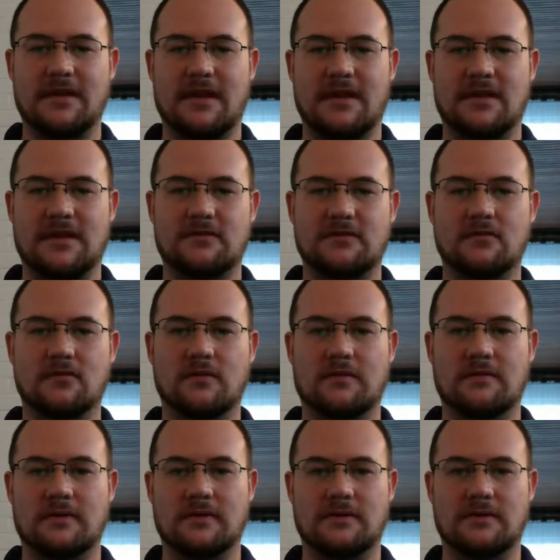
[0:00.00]
been out of school
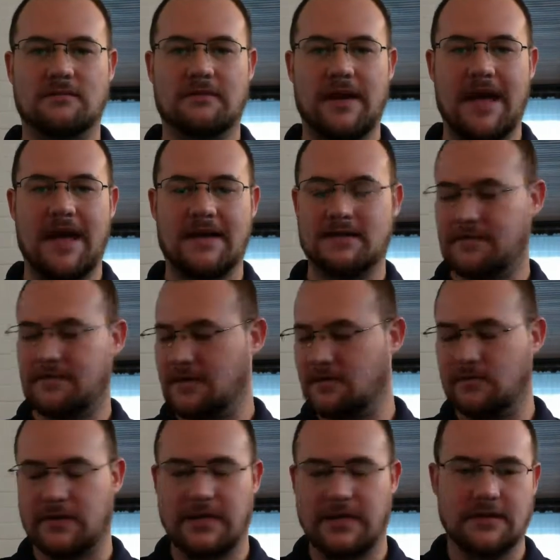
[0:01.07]
for the past few
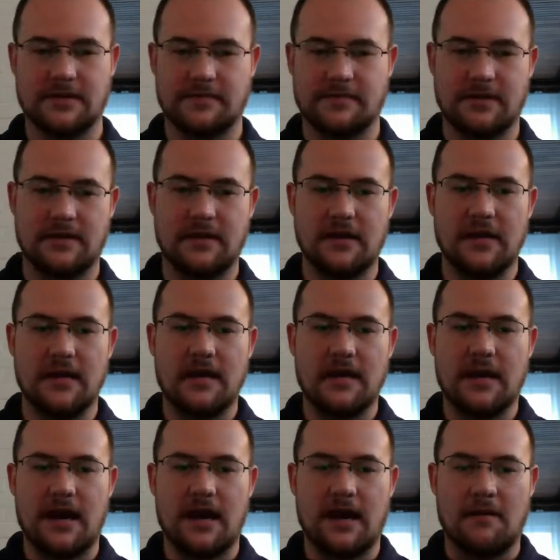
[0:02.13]
weeks. But
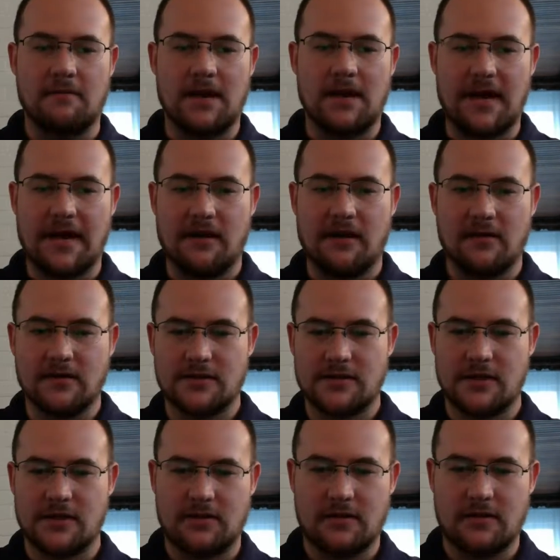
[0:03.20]
I
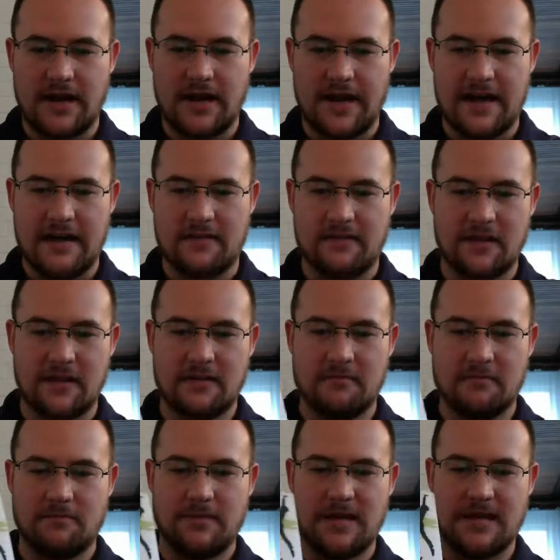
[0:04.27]
also have
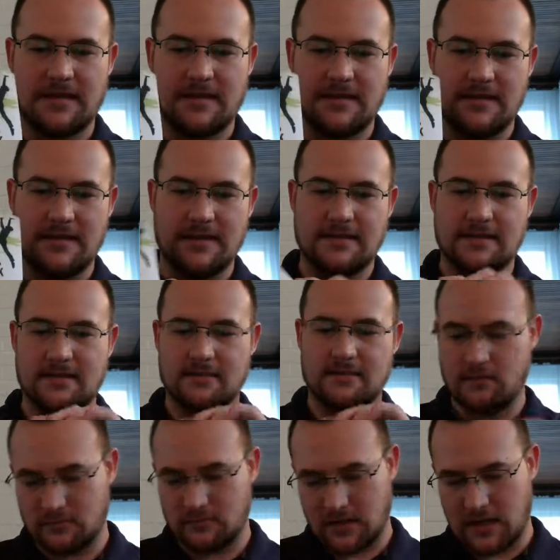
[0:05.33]
picked this
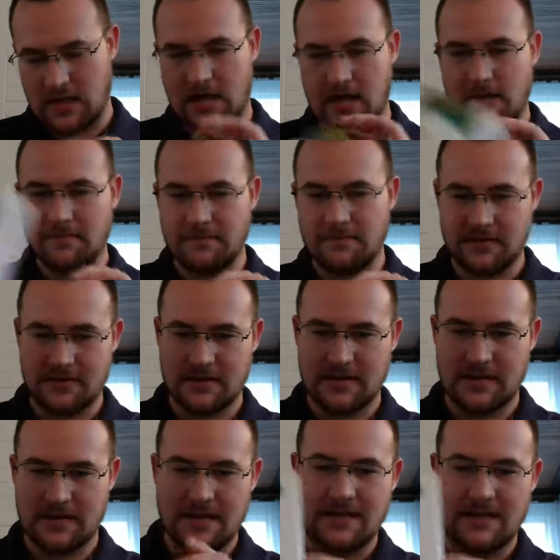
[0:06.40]
up,
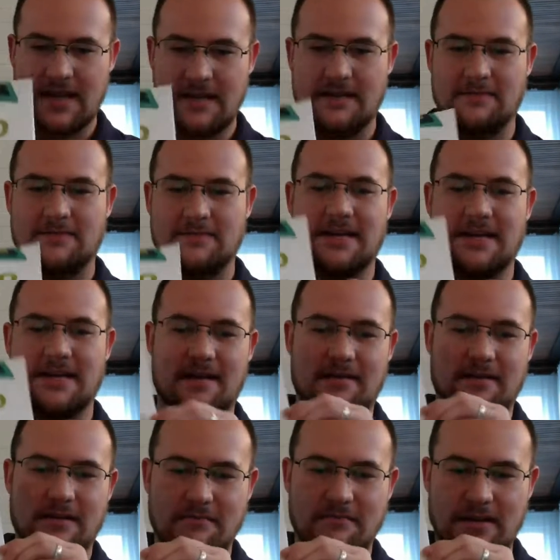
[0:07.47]
got it upside down
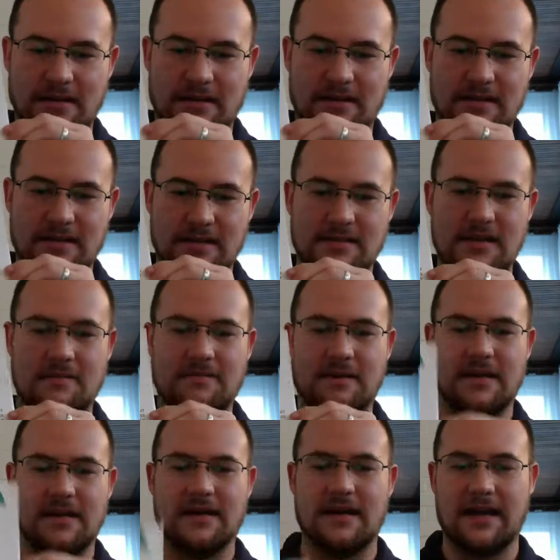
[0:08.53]
there, picked this up,
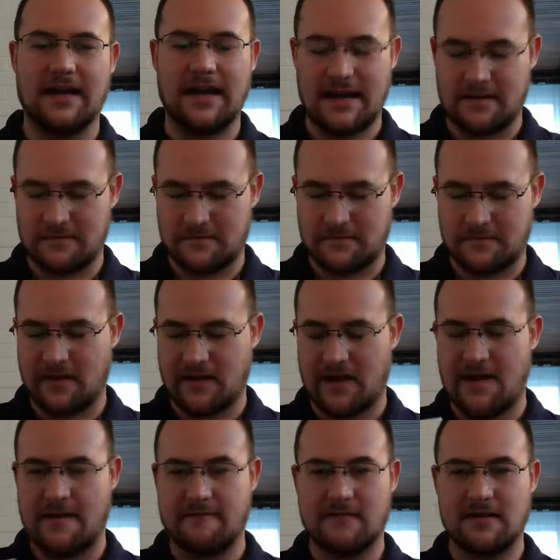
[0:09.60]
and I have
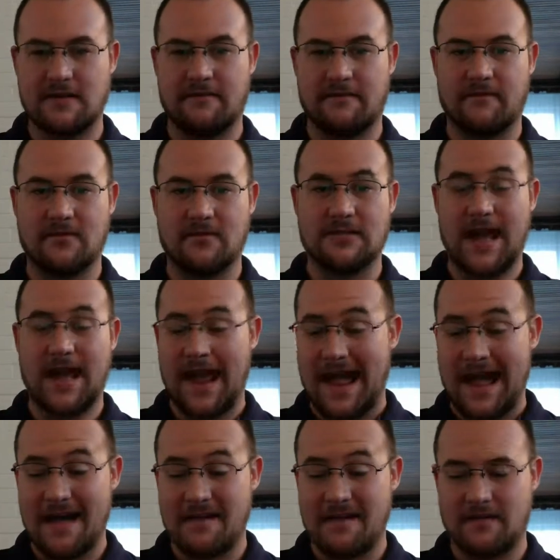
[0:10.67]
read the first
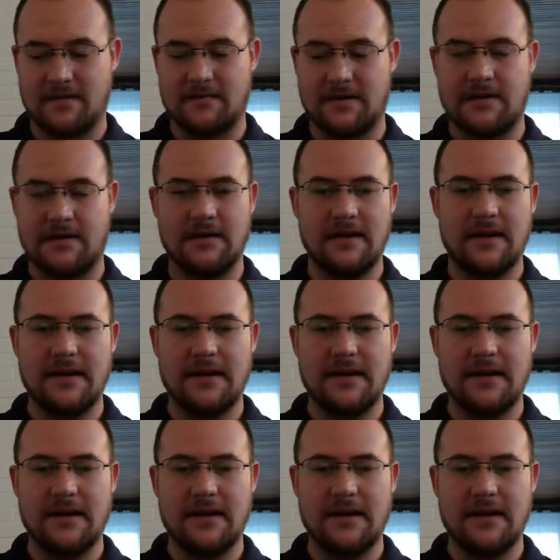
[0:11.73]
half of it.